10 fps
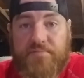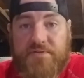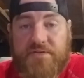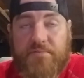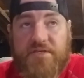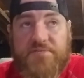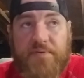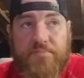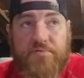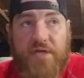But some of these
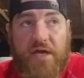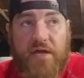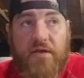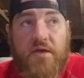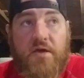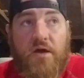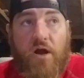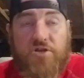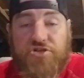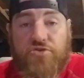people that
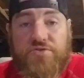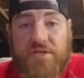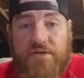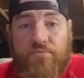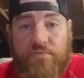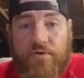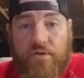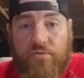are choosing a,